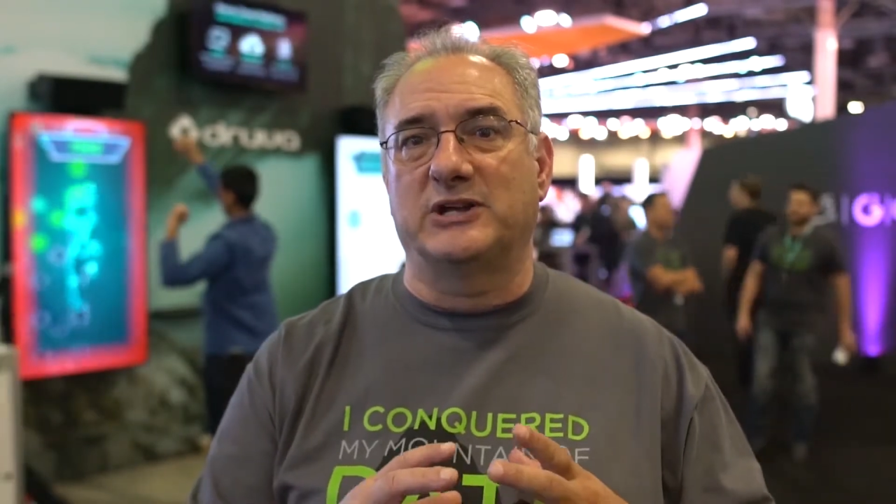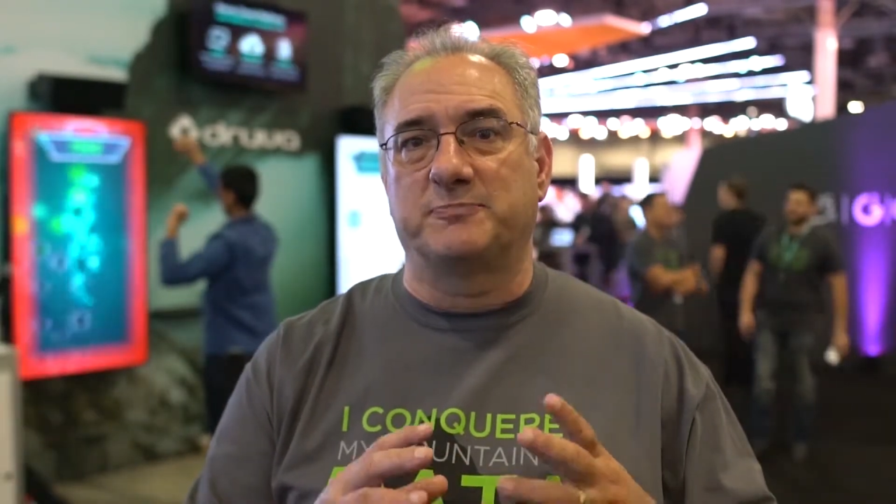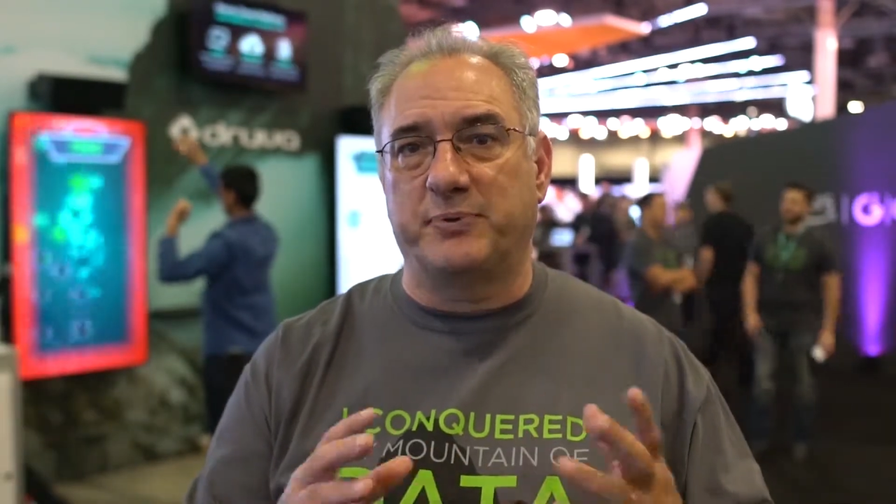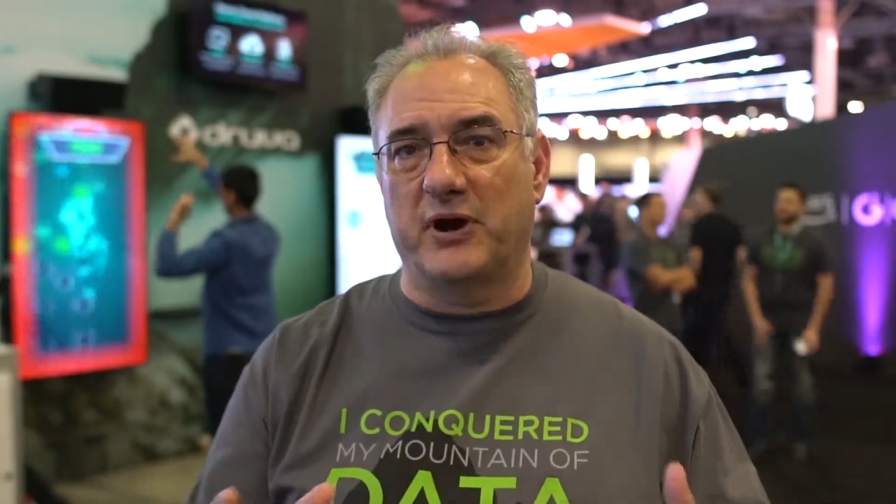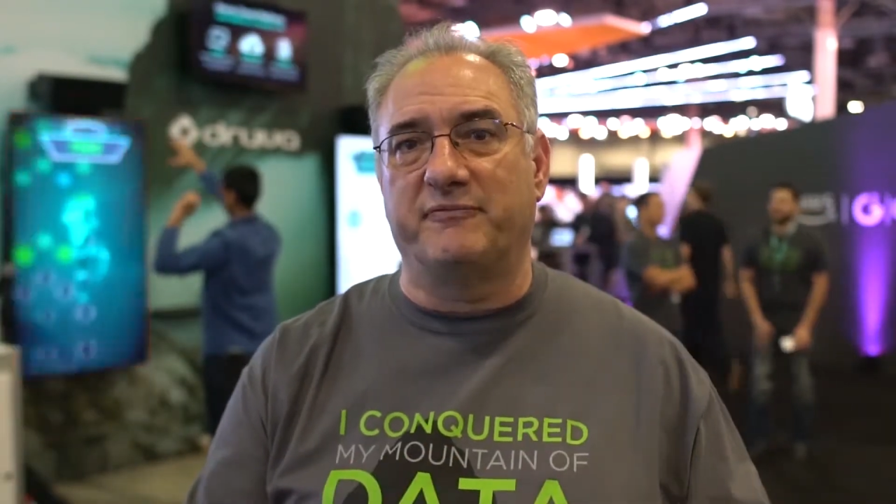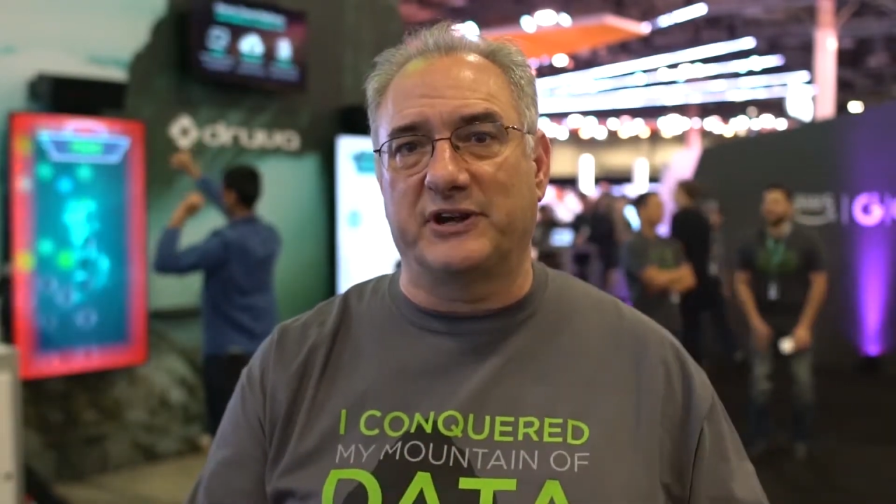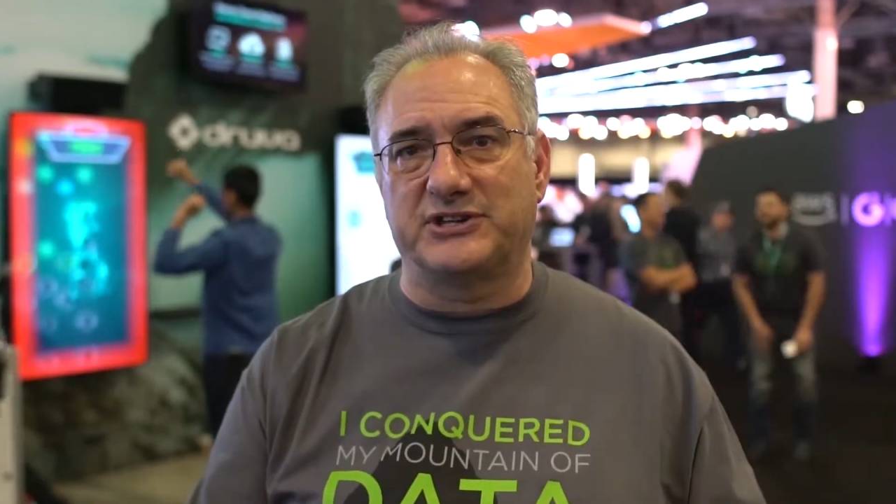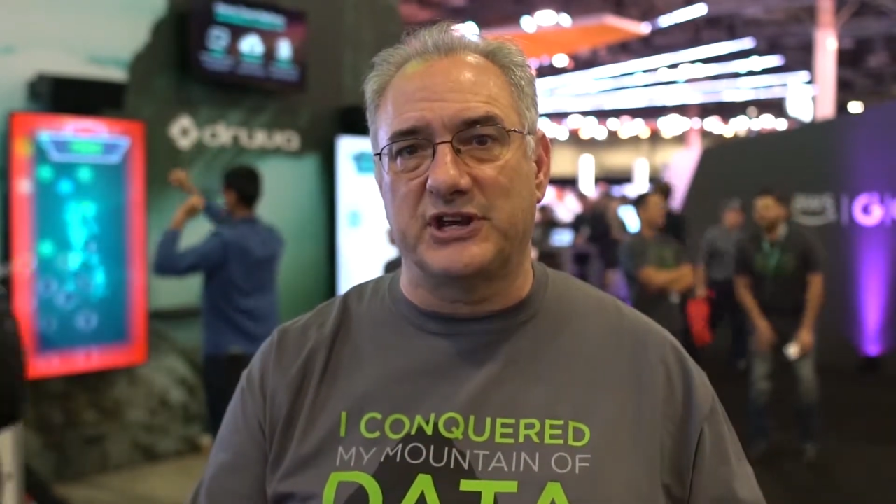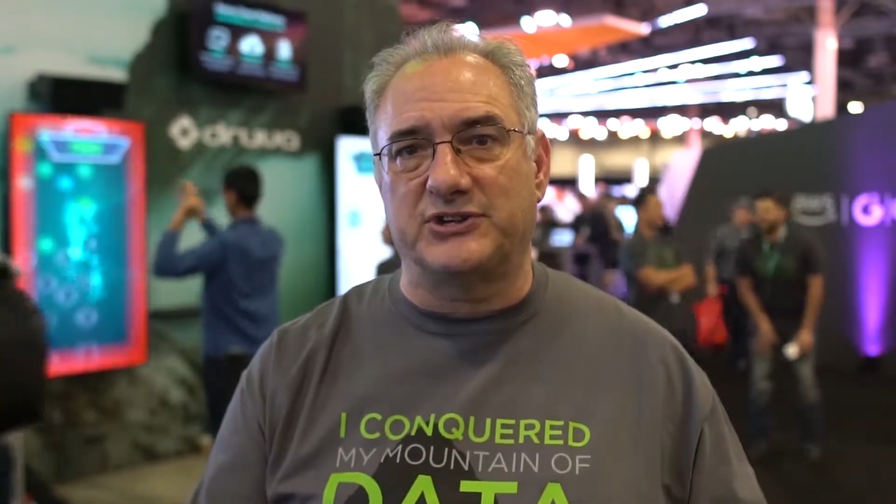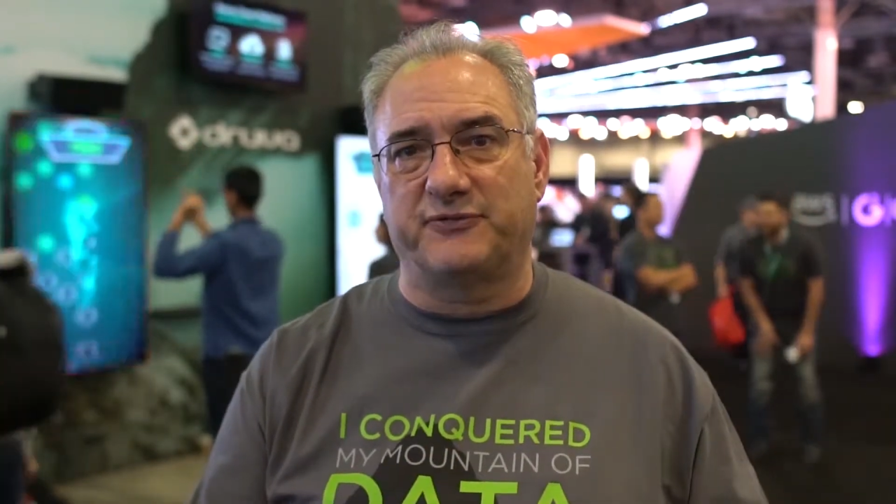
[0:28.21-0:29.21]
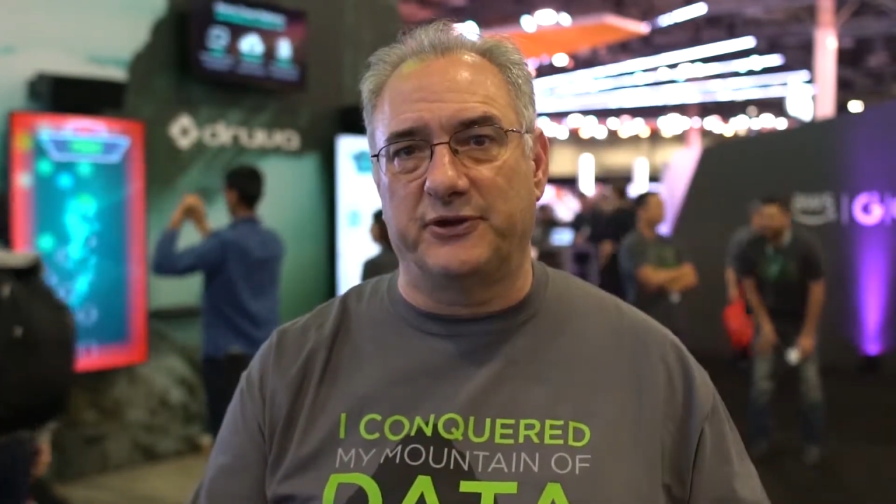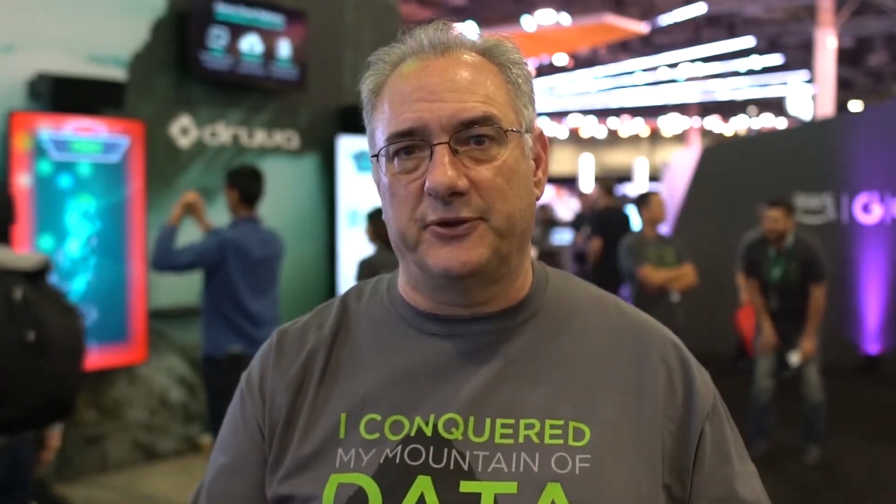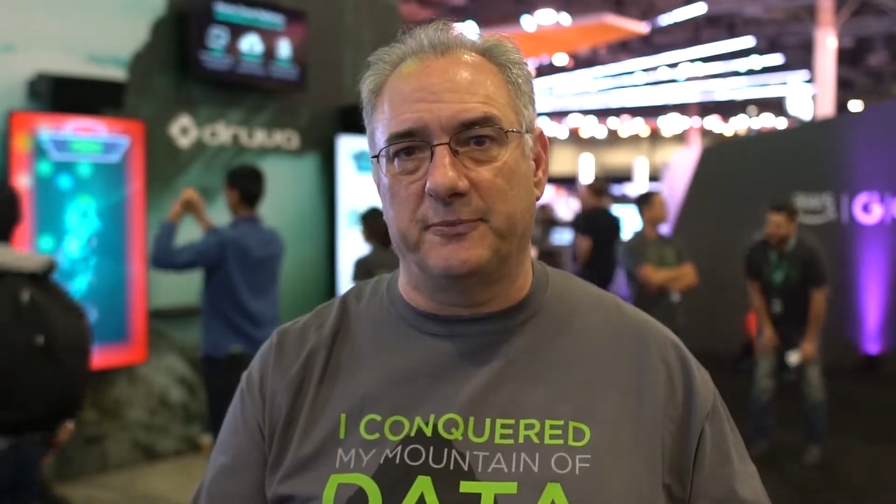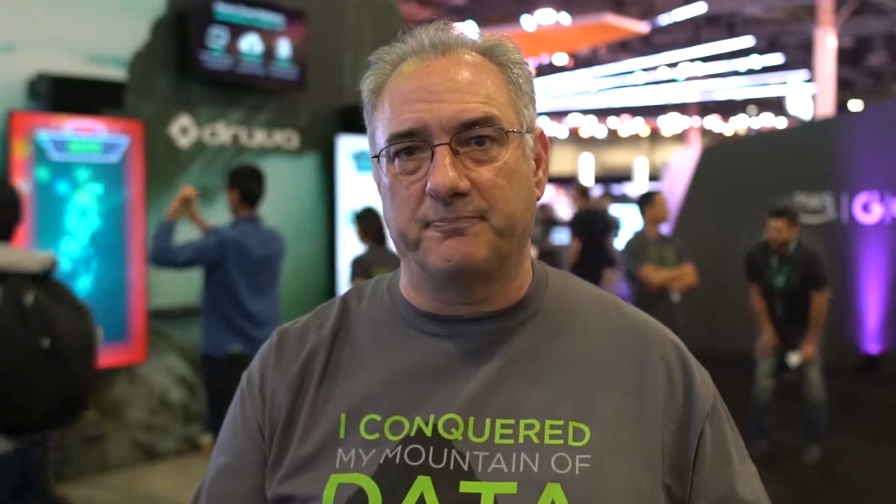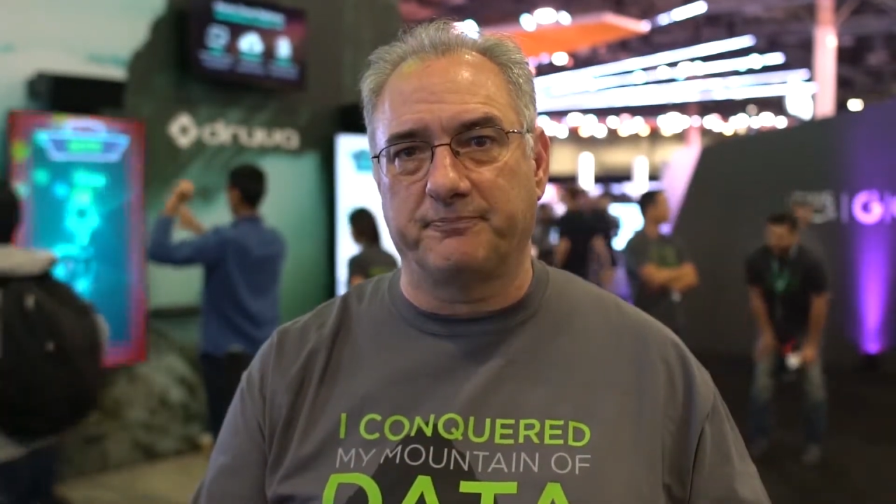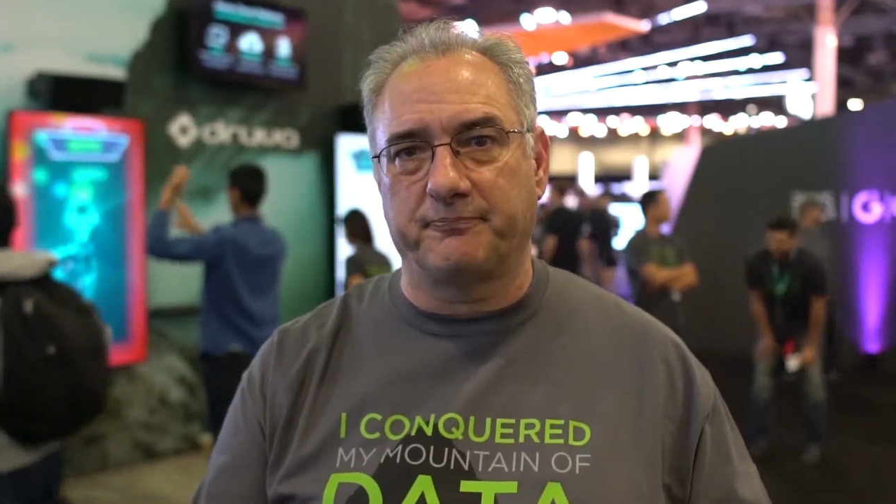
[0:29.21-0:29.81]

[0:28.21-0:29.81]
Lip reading: makes perfect sense for you.